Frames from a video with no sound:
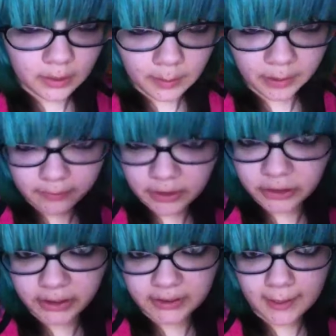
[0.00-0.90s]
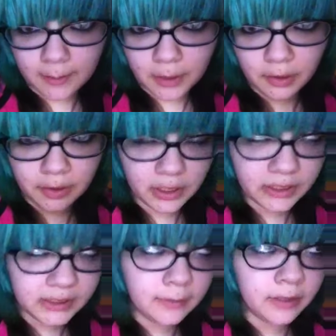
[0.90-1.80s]
I believe the G is capital
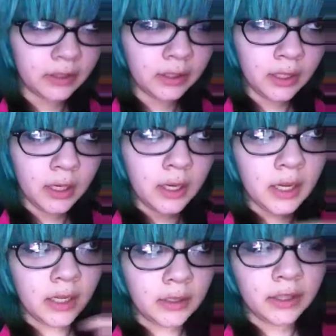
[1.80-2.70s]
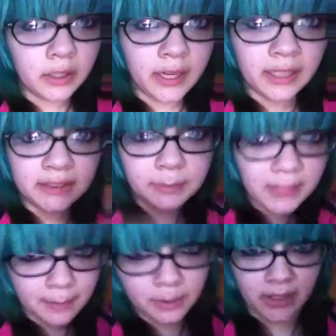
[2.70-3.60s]
37 little X,
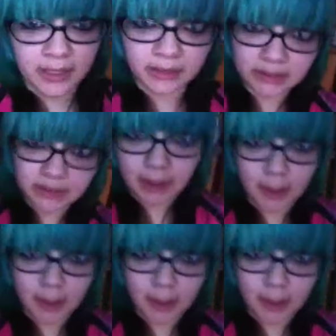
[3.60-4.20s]
capital X.